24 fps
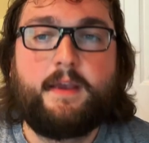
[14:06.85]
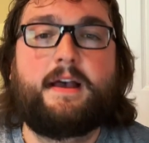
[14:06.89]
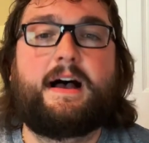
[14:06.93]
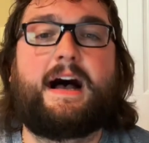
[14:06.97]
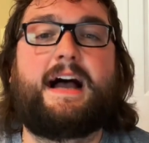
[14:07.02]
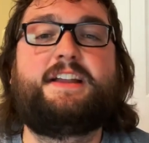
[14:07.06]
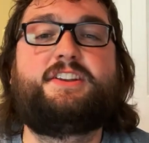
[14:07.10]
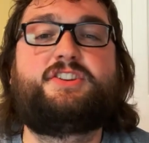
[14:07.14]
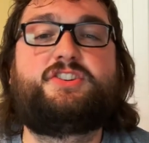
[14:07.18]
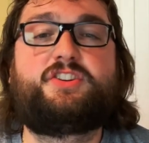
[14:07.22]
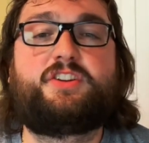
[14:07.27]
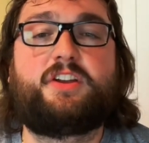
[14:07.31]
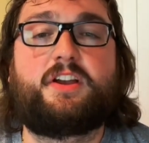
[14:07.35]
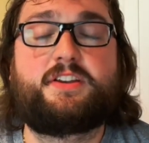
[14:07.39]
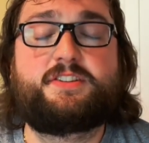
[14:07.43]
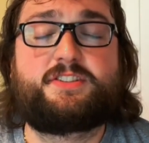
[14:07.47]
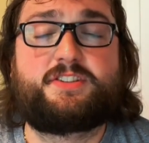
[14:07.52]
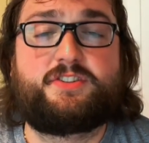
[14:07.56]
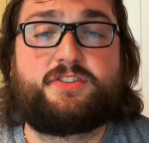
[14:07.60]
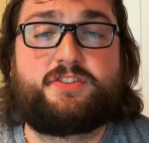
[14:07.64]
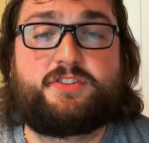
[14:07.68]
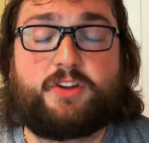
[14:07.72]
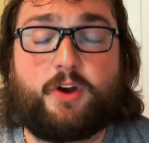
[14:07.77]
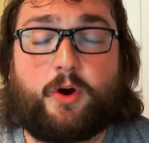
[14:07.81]
I
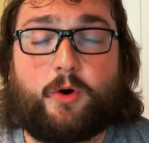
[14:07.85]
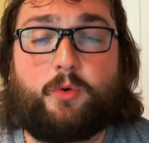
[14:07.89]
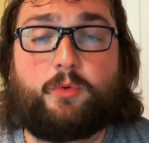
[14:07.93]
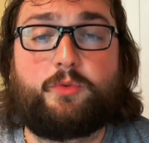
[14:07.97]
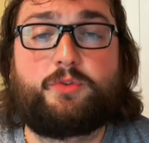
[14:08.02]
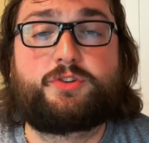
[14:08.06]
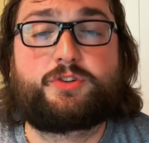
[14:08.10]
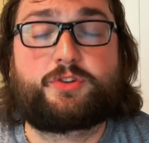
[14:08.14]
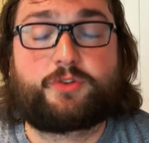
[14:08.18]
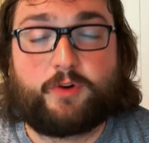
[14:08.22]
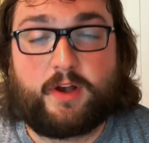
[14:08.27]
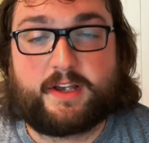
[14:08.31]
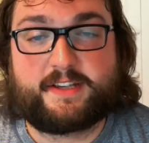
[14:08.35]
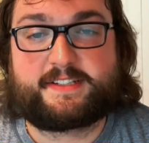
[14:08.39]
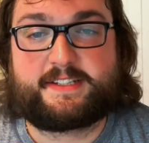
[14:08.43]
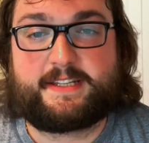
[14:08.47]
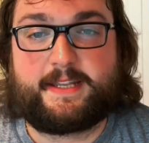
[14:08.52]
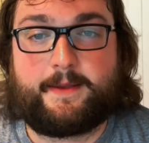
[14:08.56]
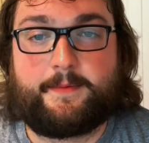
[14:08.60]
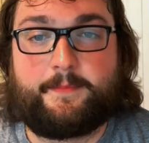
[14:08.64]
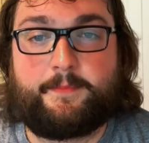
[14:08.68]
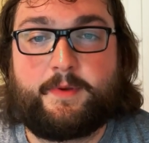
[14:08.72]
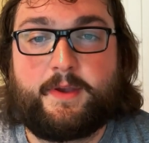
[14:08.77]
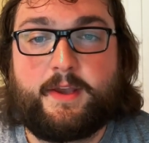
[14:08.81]
just don't trust
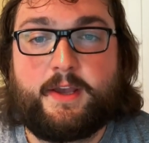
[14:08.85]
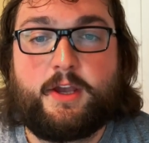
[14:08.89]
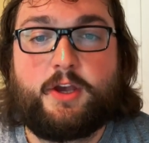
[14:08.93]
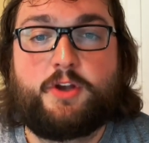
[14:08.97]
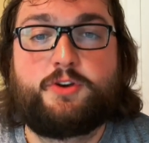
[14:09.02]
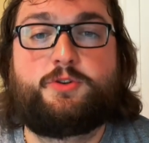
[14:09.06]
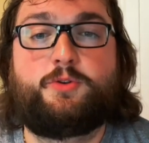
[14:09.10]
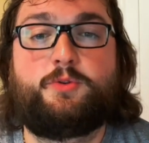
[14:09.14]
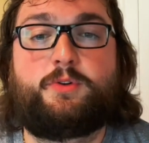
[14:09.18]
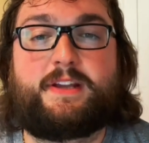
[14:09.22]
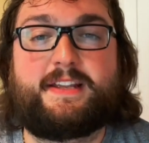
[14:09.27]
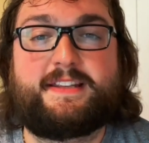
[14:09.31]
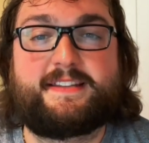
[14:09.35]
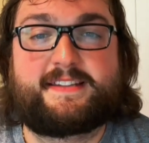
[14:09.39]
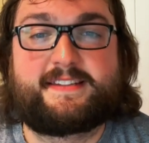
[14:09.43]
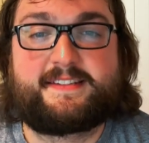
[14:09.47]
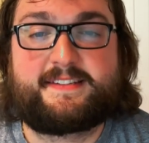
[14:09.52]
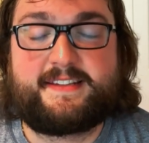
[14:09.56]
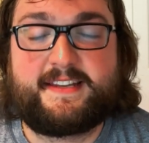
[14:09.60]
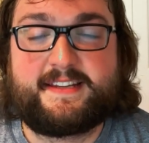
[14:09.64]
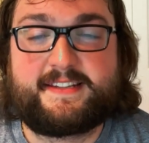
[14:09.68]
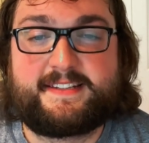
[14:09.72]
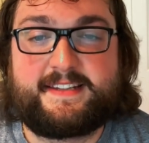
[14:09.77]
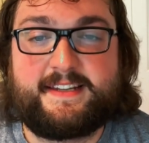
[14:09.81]
him to
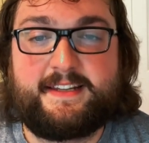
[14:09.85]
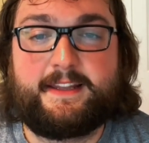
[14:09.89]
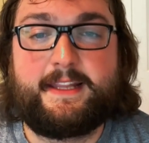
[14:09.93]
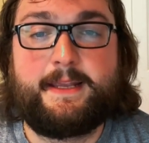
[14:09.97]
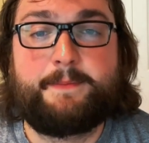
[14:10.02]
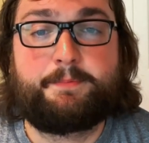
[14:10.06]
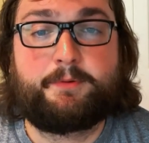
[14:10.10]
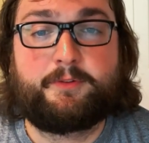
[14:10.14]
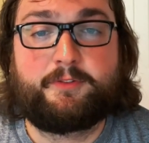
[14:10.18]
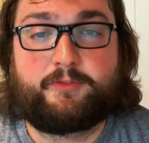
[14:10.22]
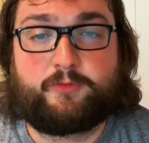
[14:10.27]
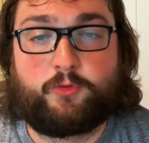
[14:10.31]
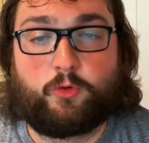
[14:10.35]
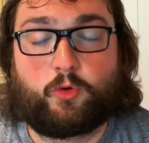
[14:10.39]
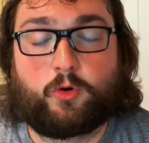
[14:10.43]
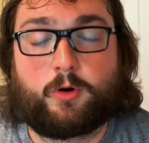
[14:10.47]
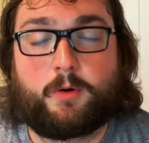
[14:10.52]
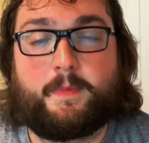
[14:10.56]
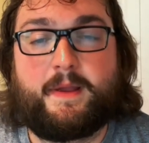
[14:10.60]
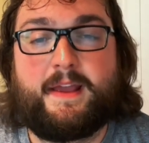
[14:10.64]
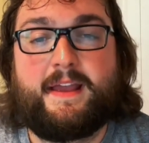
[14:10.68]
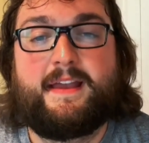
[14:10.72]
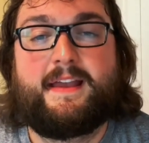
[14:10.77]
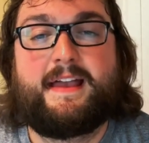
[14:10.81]
consistently
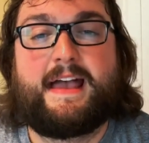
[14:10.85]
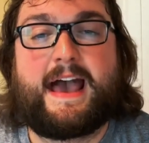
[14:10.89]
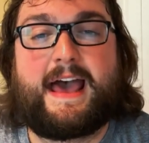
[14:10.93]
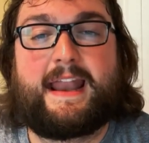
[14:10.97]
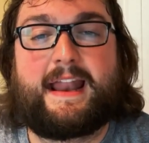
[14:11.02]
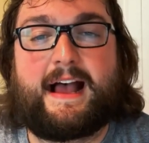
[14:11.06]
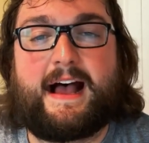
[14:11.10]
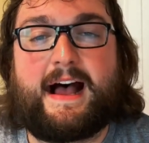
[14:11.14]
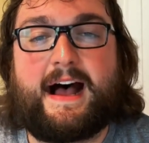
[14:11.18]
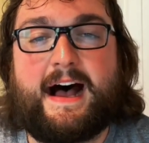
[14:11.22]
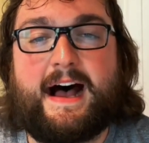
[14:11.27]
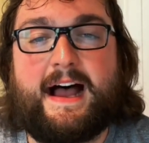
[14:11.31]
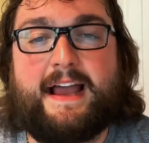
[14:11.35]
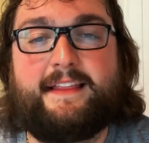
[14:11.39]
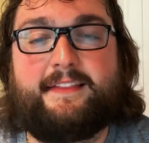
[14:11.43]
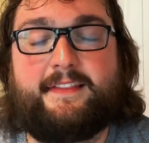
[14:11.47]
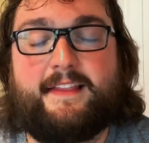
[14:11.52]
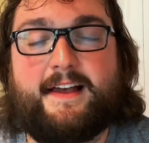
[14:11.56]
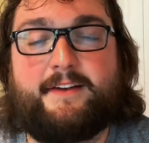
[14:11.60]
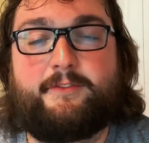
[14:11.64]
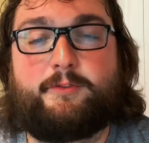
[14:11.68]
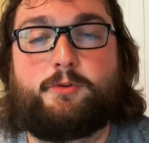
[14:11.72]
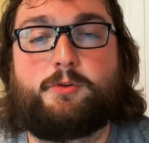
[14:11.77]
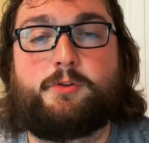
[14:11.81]
perform at a high
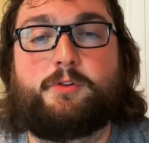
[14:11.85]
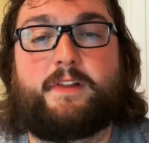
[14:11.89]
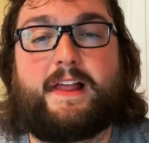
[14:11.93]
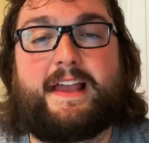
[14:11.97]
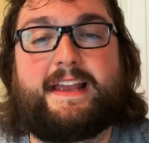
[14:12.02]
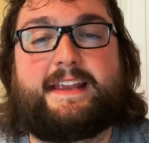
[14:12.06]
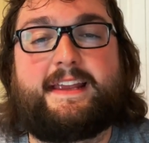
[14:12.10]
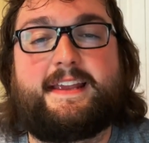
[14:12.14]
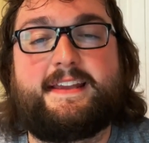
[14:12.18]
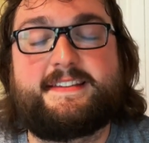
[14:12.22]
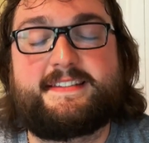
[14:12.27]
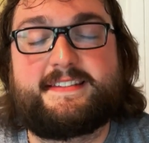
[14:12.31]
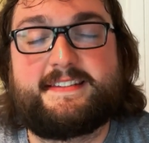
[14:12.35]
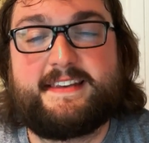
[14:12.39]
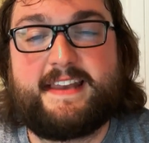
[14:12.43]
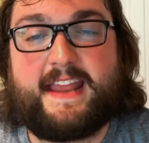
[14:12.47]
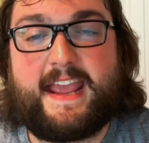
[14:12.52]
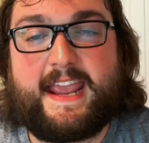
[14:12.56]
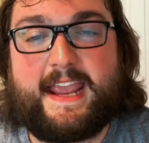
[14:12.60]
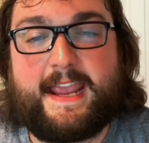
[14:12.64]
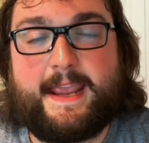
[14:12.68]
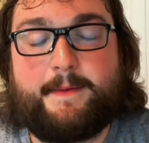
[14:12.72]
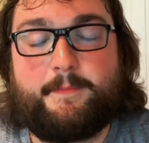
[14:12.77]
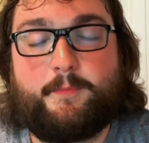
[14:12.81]
level like his
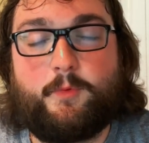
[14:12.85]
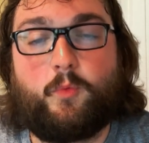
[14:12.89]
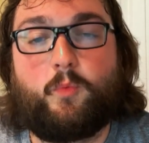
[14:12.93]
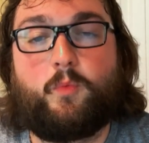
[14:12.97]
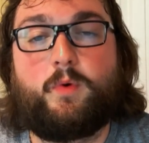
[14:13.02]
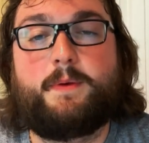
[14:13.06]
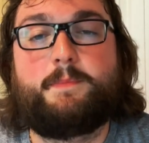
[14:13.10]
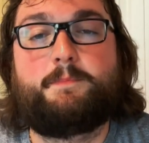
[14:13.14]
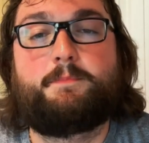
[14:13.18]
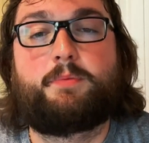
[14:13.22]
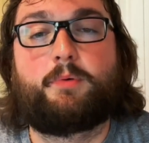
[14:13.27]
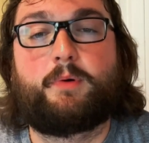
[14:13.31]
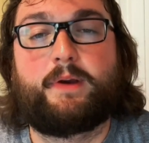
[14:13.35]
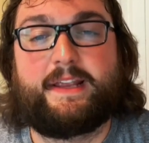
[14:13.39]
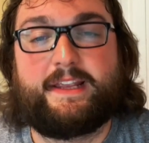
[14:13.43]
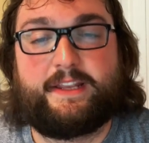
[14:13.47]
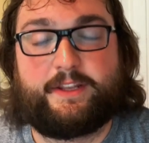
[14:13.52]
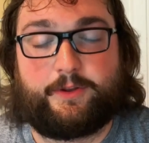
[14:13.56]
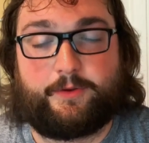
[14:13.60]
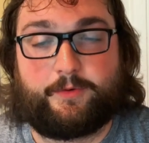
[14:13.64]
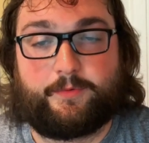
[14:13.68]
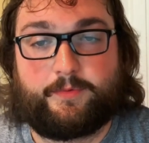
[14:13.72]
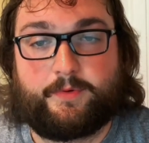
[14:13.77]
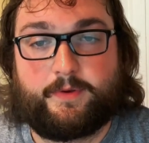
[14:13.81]
name would bring
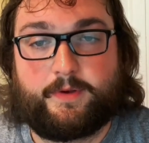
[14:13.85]
you.